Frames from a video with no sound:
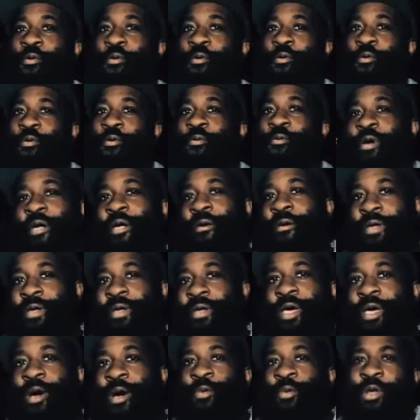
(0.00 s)
Wary,
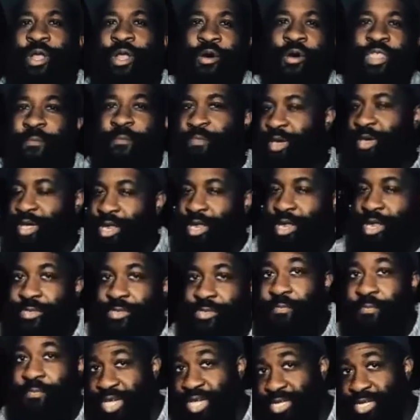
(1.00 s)
we know that picking up
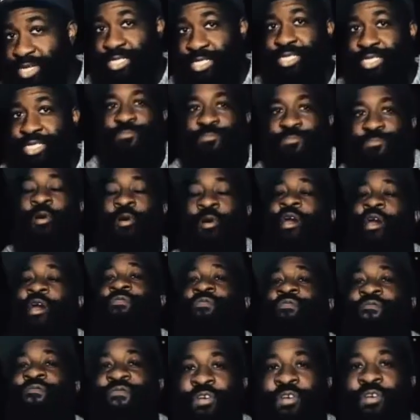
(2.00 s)
the pieces is part
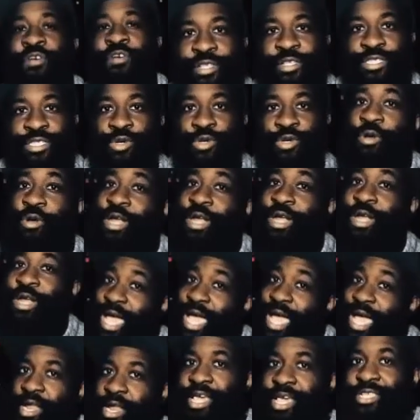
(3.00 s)
of the fun, so we're
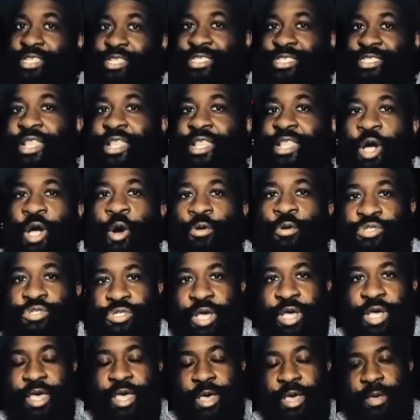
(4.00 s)
not going to exactly hold
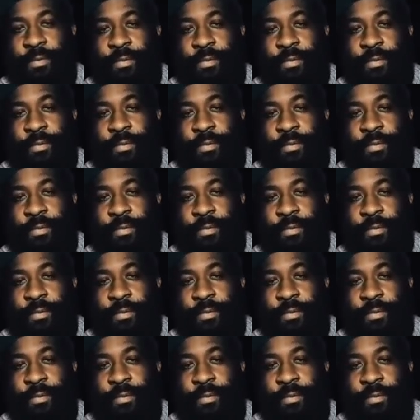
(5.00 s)
your hand.